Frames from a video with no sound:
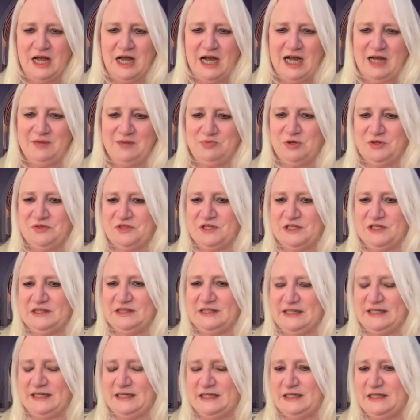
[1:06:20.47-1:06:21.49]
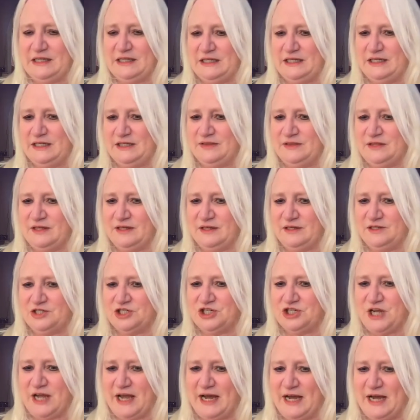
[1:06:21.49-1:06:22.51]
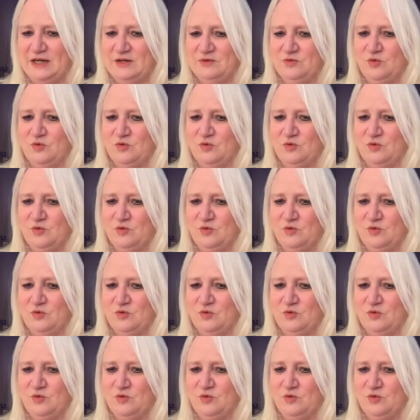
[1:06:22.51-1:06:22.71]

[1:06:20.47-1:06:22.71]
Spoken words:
I put the link in the chat,